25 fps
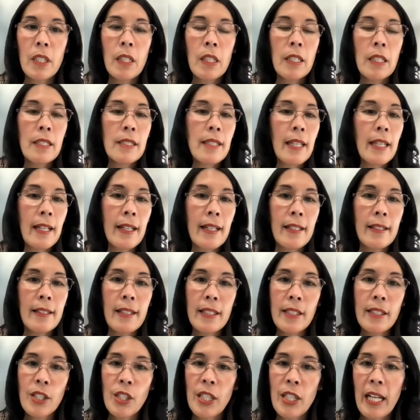Second,
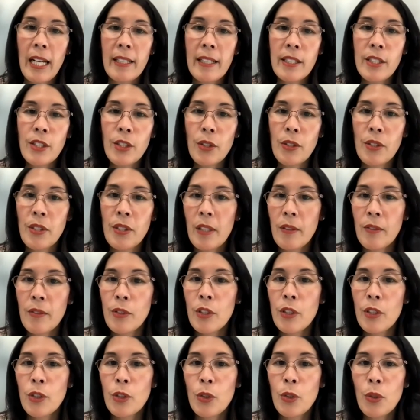let's challenge ourselves
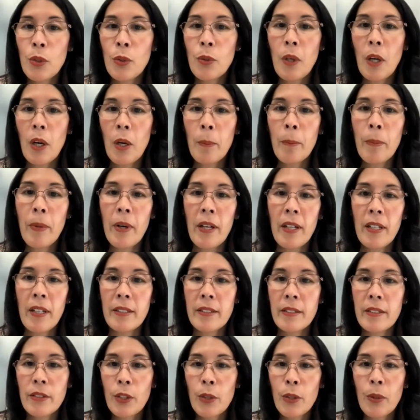to do our part
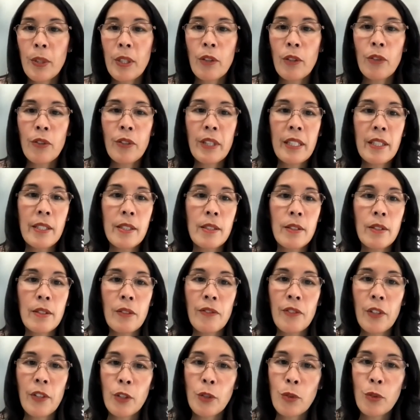to increase
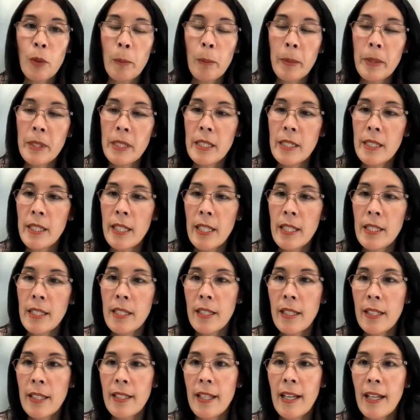diverse representation
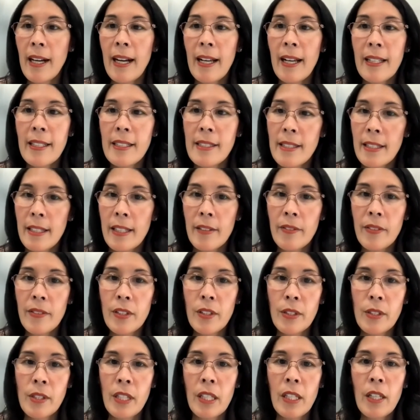at the highest
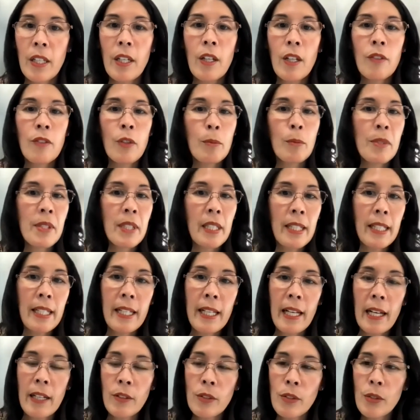levels, from city
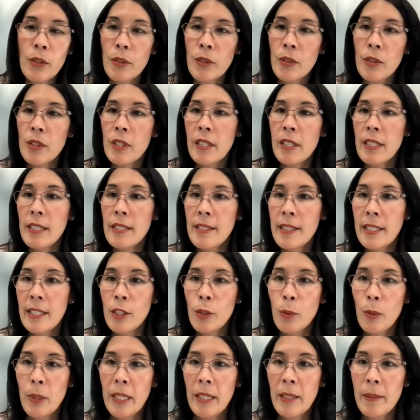councils to the
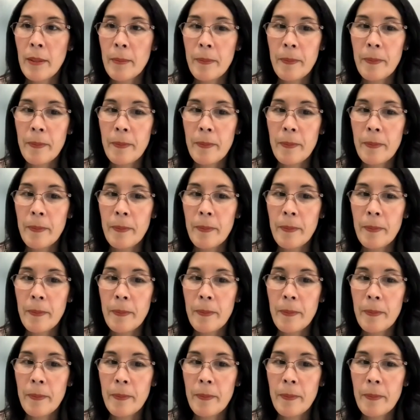C-suite.